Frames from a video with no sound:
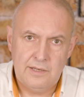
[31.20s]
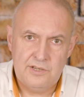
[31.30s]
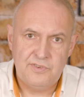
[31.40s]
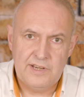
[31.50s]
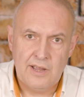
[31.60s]

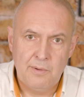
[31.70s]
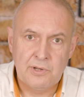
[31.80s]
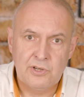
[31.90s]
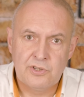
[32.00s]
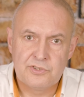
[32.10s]
this video, I'm
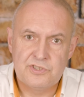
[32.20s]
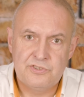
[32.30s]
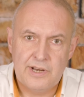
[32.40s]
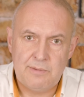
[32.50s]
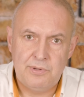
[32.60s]
going to
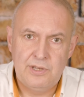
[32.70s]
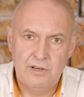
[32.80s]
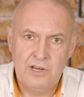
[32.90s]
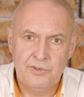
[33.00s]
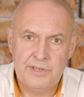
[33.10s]
concentrate
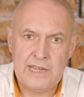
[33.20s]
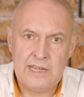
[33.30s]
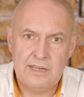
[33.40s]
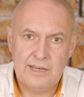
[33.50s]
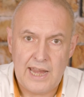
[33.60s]
purely on
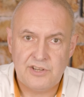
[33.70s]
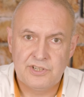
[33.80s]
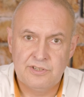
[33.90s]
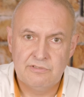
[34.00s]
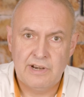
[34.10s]
the
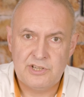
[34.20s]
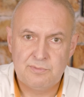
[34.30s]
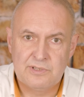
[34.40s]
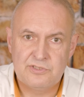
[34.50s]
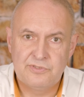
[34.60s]
connection
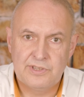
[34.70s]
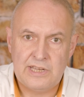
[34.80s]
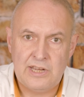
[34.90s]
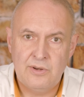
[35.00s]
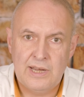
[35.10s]
arrangements for the
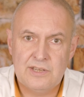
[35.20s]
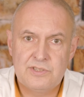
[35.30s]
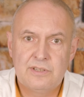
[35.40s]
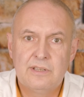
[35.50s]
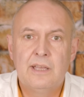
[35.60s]

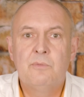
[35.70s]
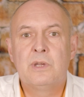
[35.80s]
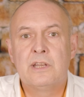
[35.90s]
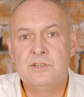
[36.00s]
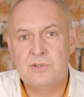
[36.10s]
unit. We're
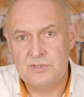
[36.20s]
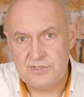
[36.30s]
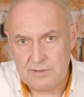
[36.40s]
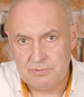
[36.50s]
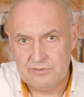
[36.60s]
going to do a
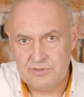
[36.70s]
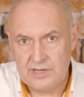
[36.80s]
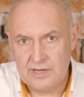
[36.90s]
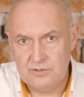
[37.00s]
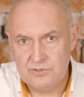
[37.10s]
separate
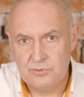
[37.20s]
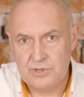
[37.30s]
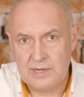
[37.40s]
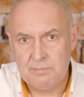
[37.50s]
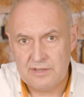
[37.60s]
video
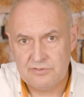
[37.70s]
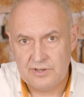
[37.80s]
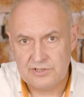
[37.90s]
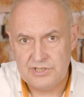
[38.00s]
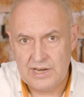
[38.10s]
talking about the
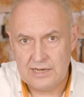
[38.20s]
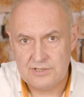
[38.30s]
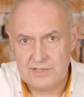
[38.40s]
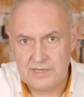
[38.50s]
functionality.